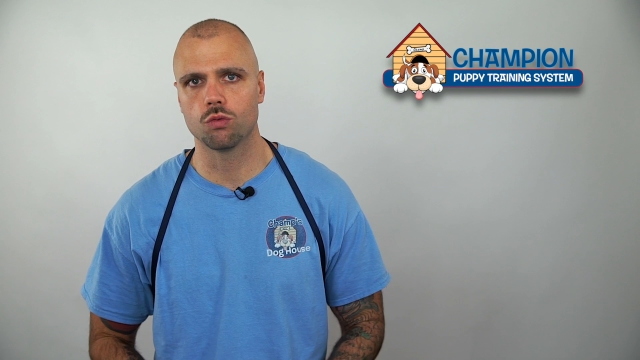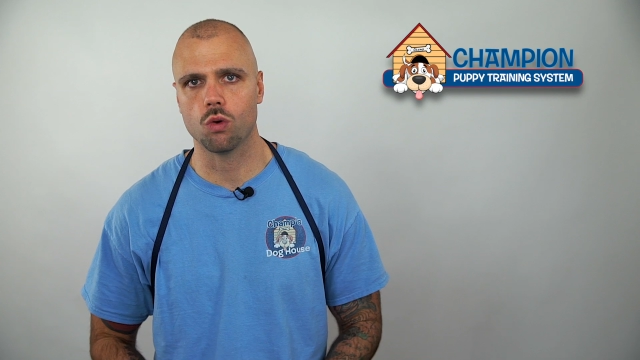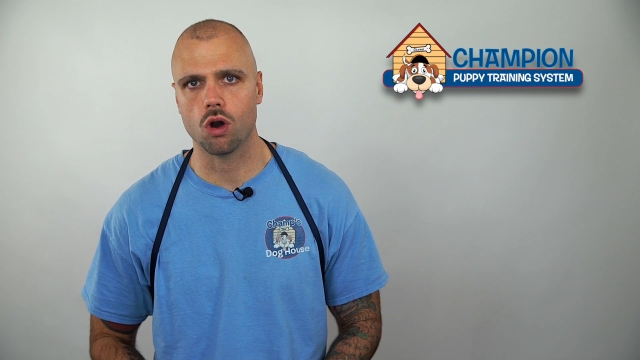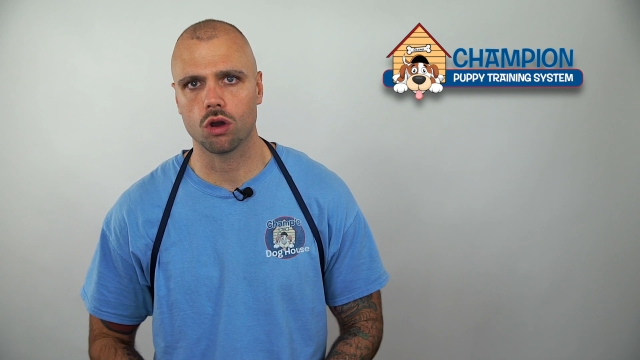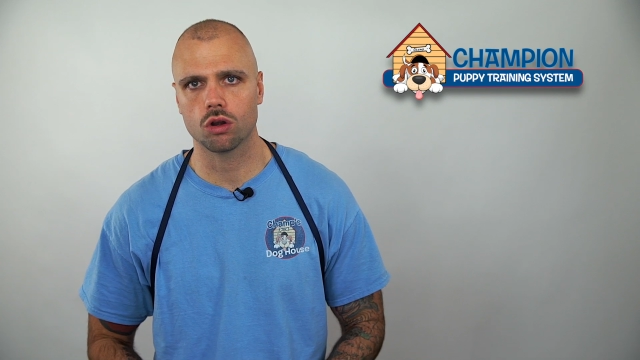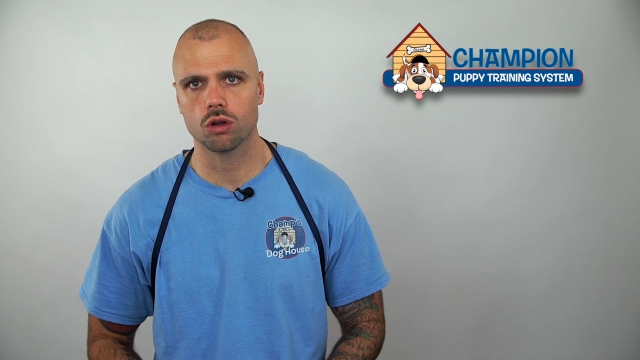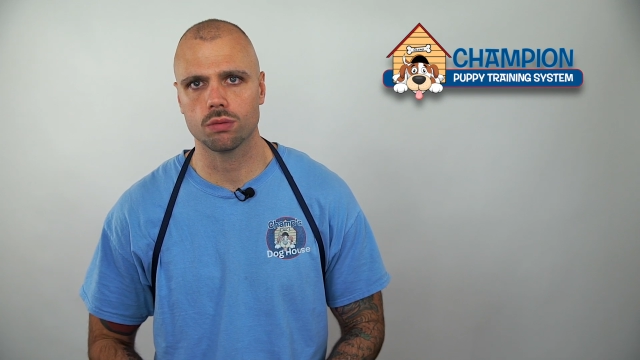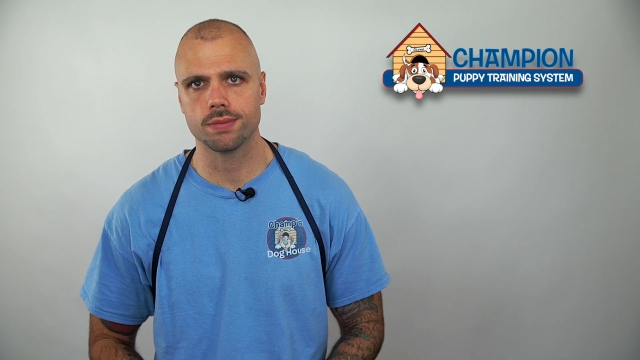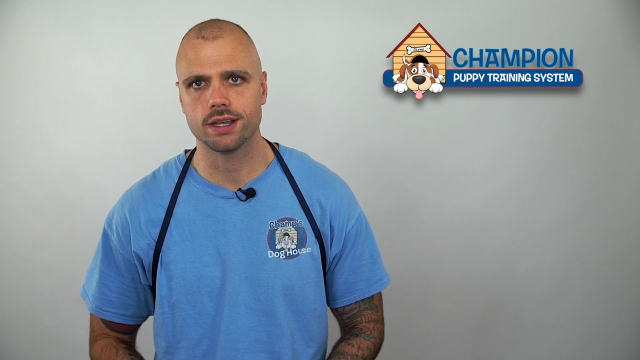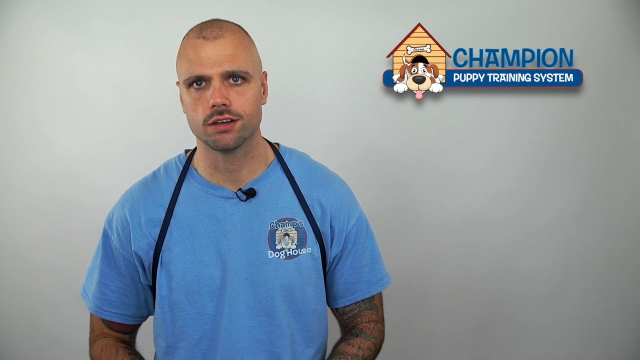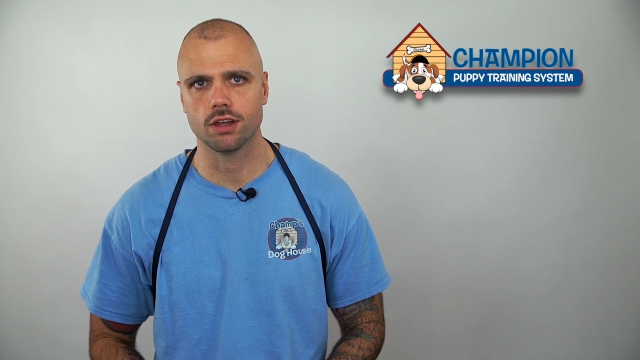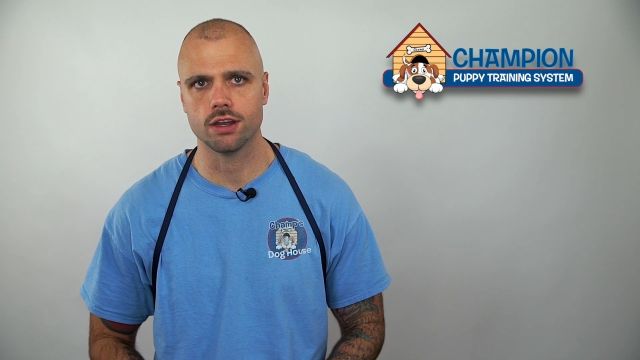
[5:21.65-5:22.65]
of water
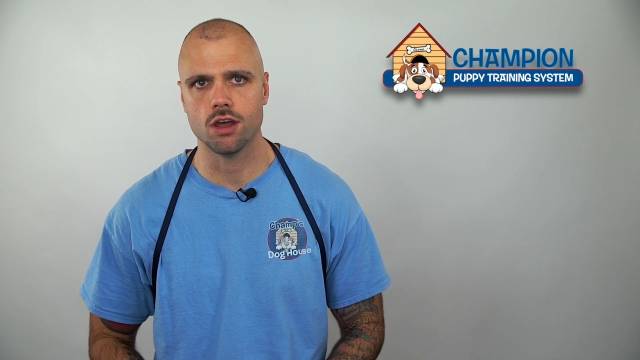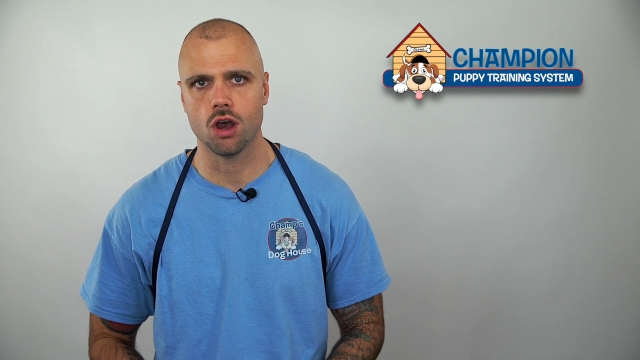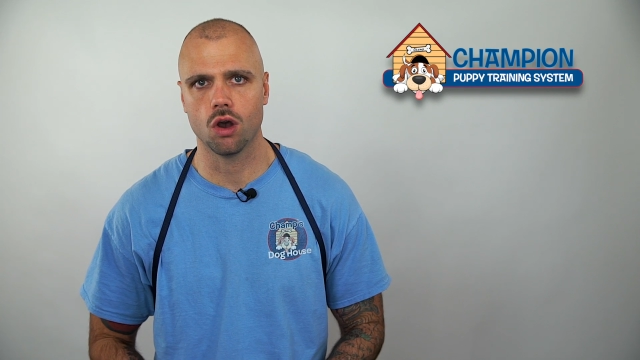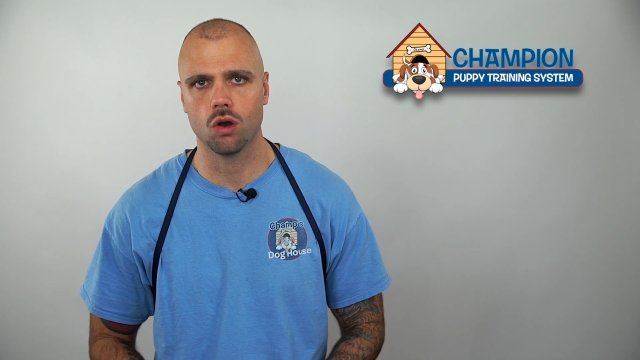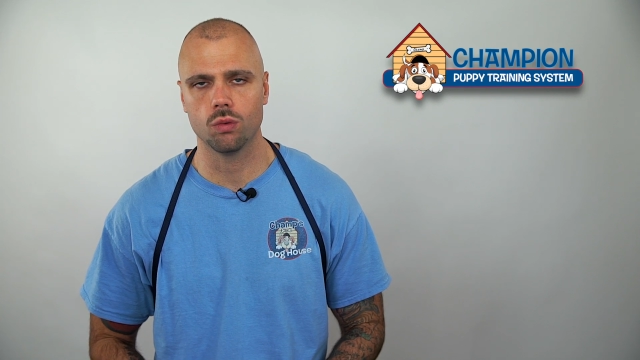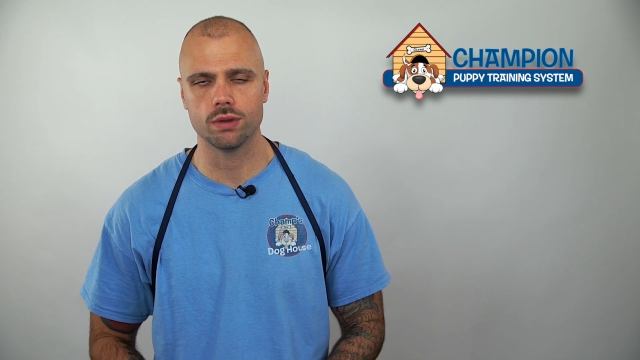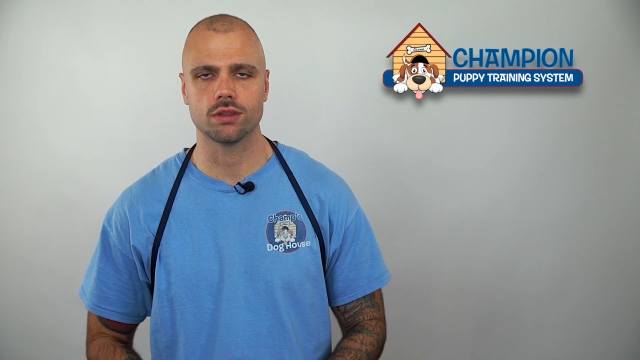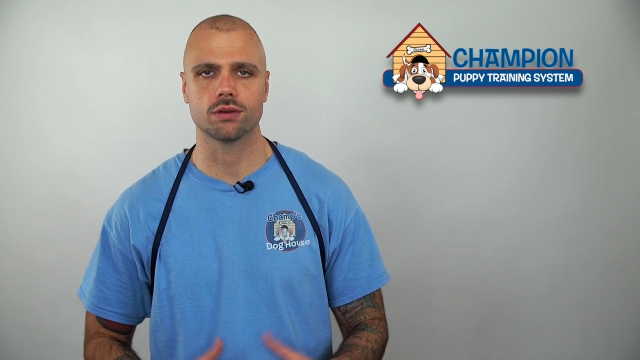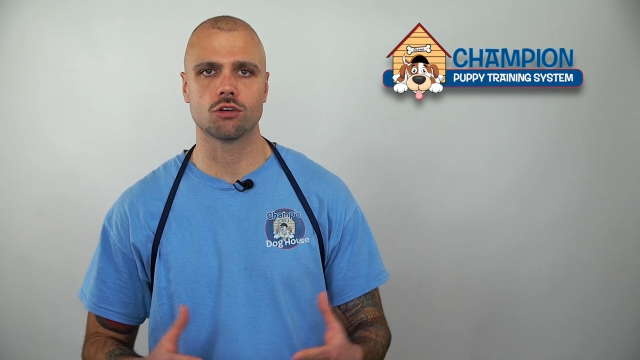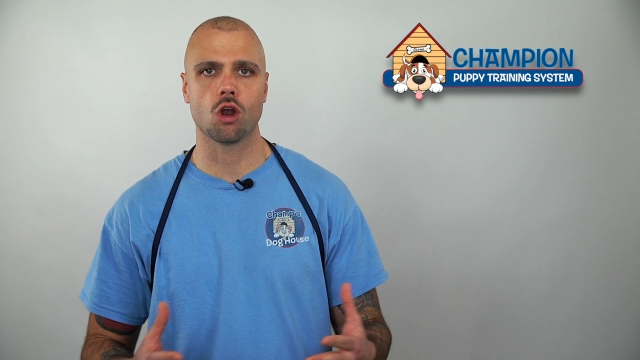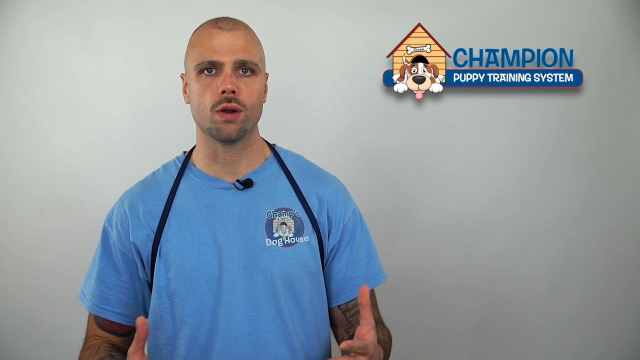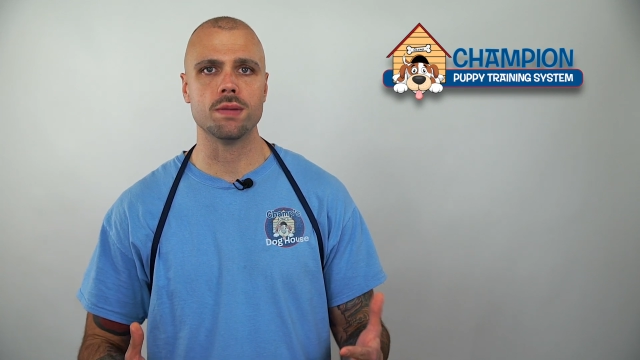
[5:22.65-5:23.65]
because I know with a
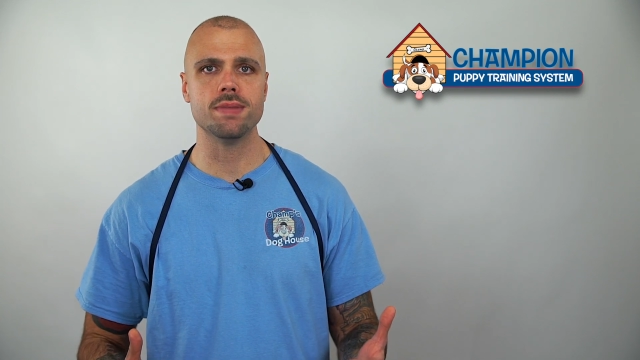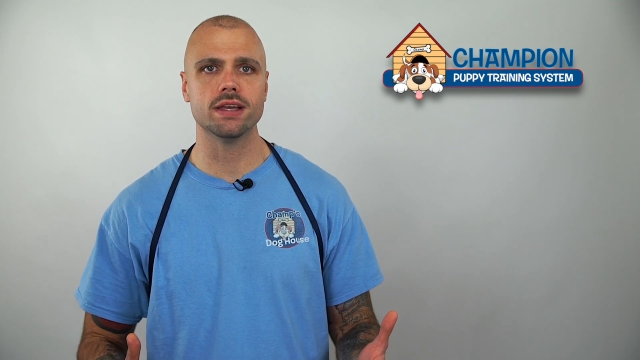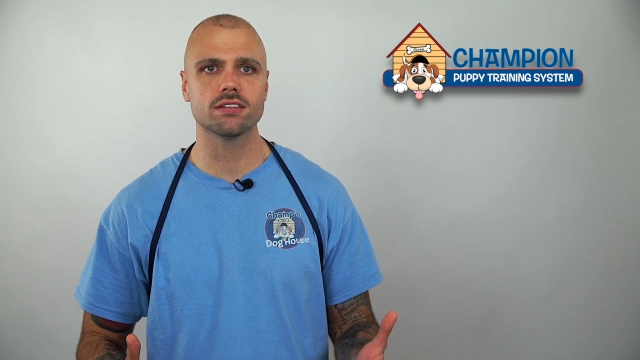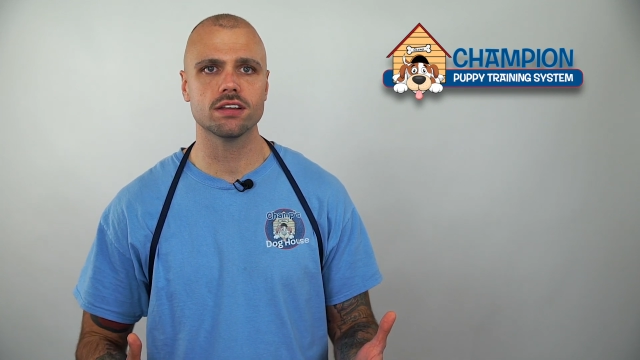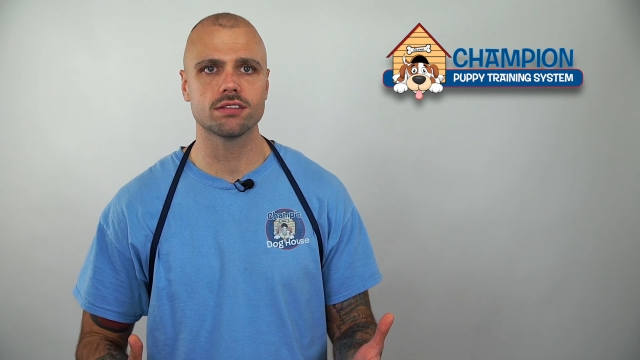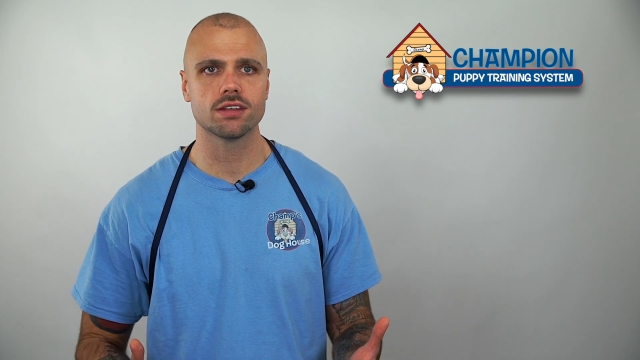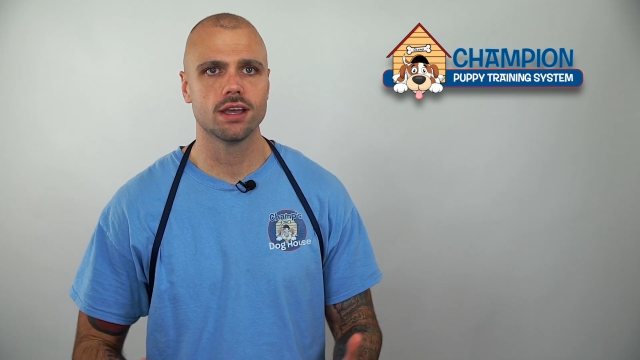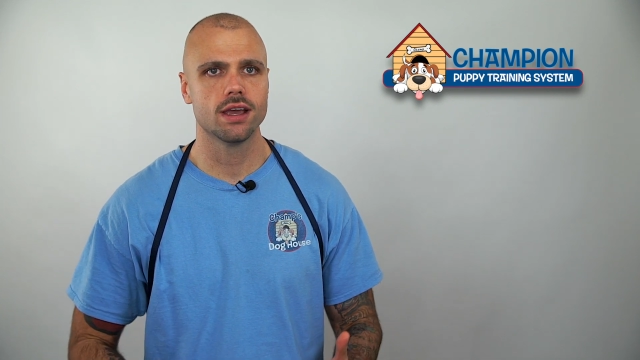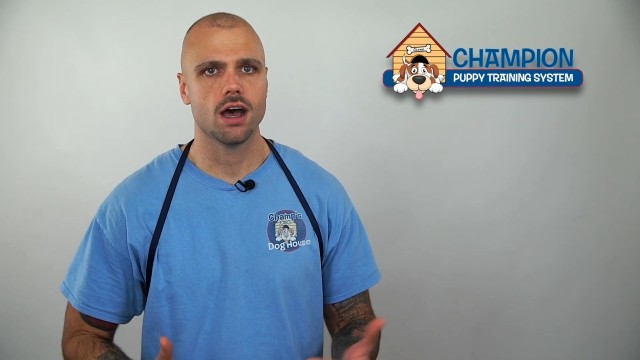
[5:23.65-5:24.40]
growing business,